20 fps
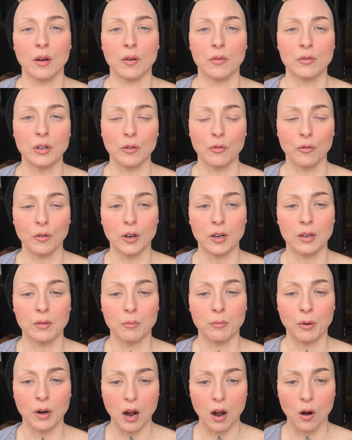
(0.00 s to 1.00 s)
of different
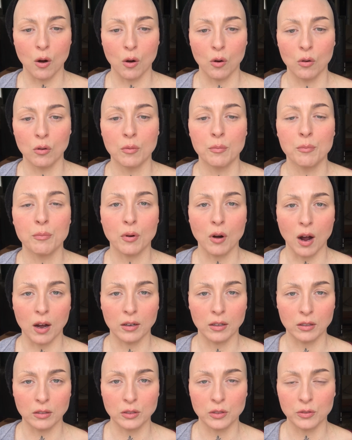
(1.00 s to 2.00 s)
brow
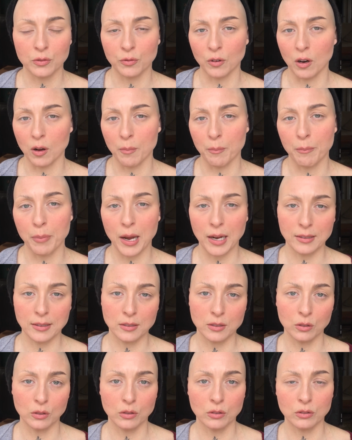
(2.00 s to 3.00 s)
products from
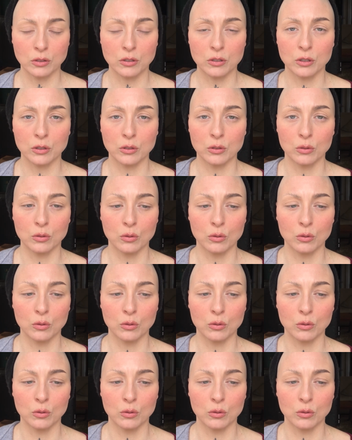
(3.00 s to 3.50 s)
pencils to